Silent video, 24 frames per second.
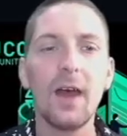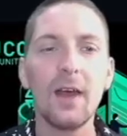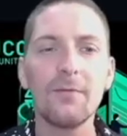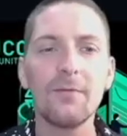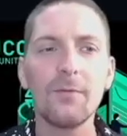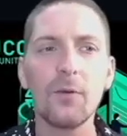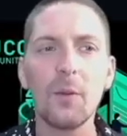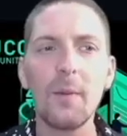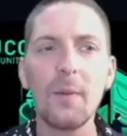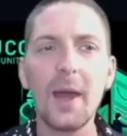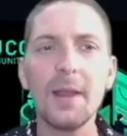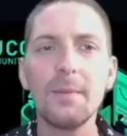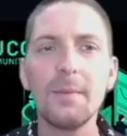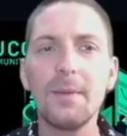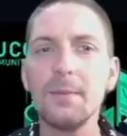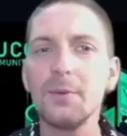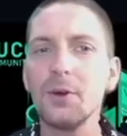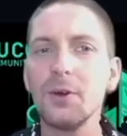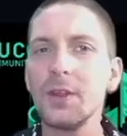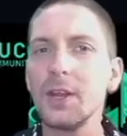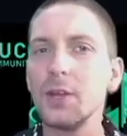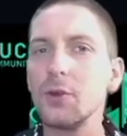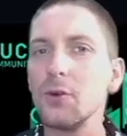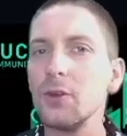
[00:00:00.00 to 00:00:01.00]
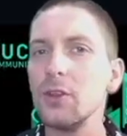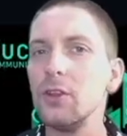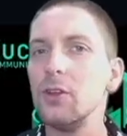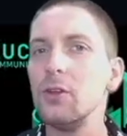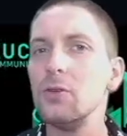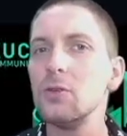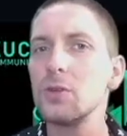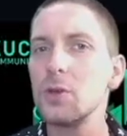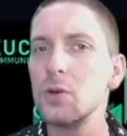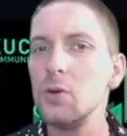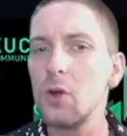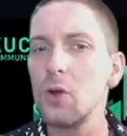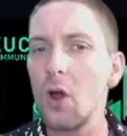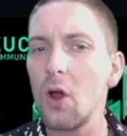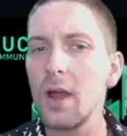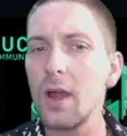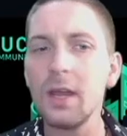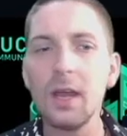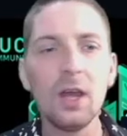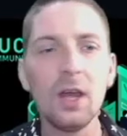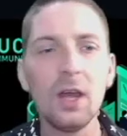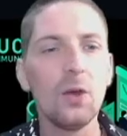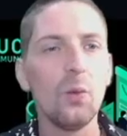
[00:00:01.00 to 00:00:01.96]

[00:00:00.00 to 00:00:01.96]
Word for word: For many people, they don't use KuCoin.